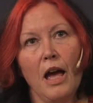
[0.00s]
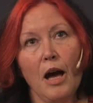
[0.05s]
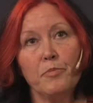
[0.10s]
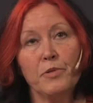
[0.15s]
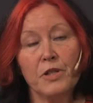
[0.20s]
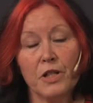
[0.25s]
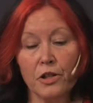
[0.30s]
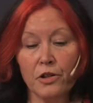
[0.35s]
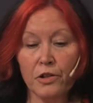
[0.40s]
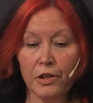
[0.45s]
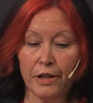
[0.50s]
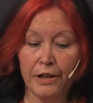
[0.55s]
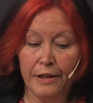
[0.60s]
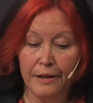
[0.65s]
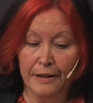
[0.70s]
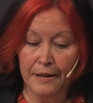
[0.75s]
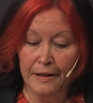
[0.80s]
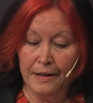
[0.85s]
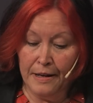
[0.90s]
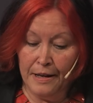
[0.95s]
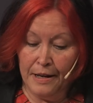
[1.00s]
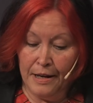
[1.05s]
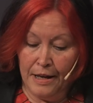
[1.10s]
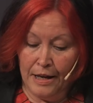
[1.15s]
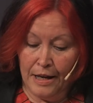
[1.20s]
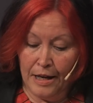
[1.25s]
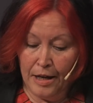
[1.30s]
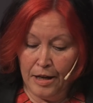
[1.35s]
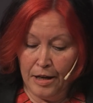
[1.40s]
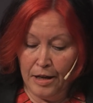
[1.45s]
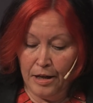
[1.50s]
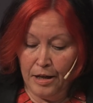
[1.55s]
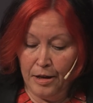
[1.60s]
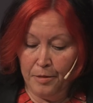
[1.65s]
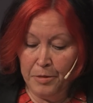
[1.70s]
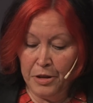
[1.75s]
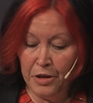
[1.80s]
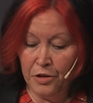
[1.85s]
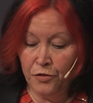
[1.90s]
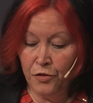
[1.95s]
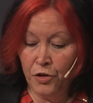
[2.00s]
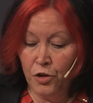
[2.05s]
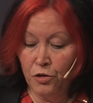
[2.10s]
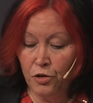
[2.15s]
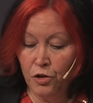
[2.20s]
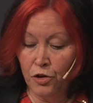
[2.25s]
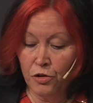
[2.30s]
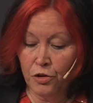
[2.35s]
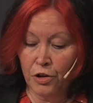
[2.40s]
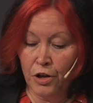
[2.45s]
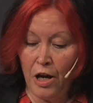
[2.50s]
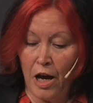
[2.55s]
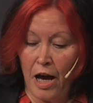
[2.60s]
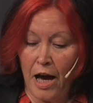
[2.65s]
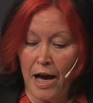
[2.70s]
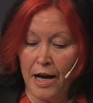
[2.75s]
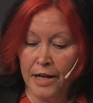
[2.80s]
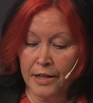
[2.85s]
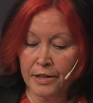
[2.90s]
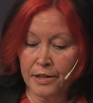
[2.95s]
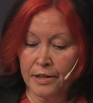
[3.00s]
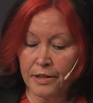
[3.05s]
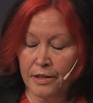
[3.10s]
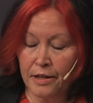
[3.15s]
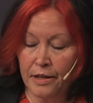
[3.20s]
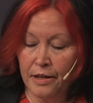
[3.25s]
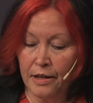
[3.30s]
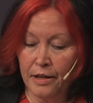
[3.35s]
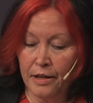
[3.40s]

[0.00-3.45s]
Absolutely. If you look at